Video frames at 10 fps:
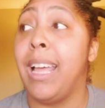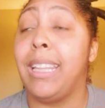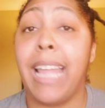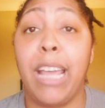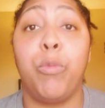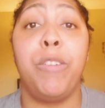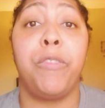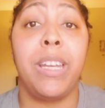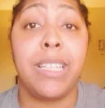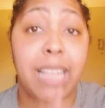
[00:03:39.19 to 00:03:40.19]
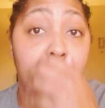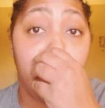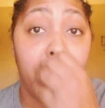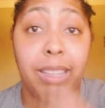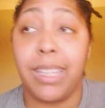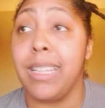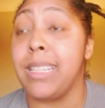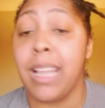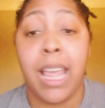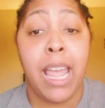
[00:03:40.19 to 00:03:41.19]
Like, we finna celebrate
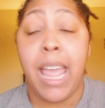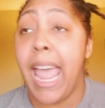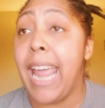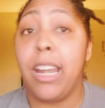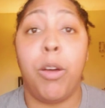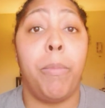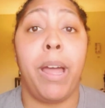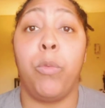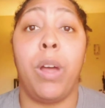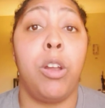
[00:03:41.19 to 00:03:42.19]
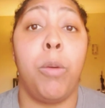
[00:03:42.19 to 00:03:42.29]
this. Wasn't